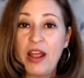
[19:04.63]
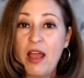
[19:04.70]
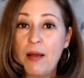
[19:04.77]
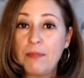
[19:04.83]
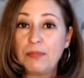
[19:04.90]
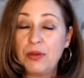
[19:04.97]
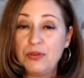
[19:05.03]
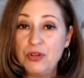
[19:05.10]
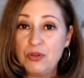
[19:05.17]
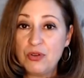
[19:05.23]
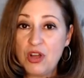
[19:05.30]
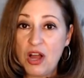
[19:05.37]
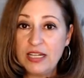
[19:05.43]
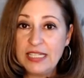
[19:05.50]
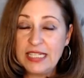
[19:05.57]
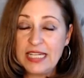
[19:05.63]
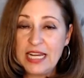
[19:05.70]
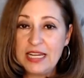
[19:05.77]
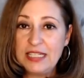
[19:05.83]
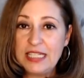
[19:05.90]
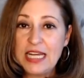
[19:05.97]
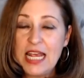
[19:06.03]
upload new
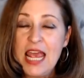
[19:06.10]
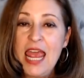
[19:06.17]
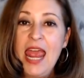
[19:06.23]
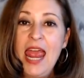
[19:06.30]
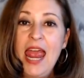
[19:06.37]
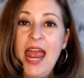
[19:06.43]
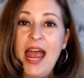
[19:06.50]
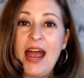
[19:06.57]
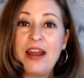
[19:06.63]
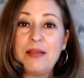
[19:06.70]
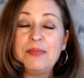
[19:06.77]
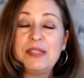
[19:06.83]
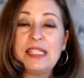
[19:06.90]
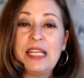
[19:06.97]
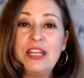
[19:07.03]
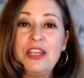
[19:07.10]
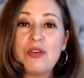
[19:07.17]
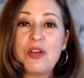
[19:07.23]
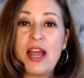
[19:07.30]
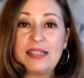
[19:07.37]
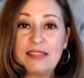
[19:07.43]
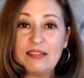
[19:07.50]
content. And I'm sending you
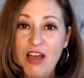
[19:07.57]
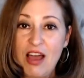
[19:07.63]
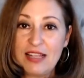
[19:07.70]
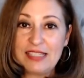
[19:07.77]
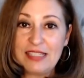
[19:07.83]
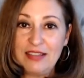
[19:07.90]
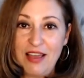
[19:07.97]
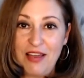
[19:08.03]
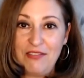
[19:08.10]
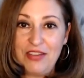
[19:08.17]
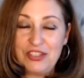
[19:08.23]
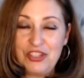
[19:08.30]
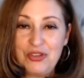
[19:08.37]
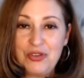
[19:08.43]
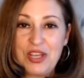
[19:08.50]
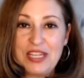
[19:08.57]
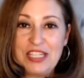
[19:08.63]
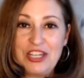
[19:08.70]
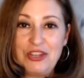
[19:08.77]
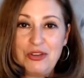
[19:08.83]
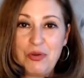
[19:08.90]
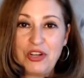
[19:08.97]
guys lots of love as you
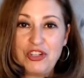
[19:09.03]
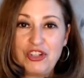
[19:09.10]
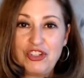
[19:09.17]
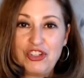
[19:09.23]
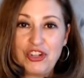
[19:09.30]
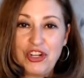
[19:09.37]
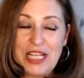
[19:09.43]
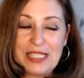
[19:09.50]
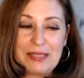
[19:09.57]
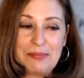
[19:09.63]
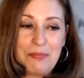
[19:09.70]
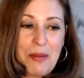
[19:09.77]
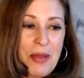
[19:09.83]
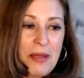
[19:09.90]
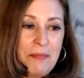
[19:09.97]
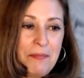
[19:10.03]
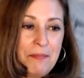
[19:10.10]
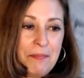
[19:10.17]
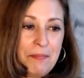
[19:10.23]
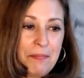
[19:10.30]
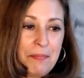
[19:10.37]
continue on your journeys. Bye-bye.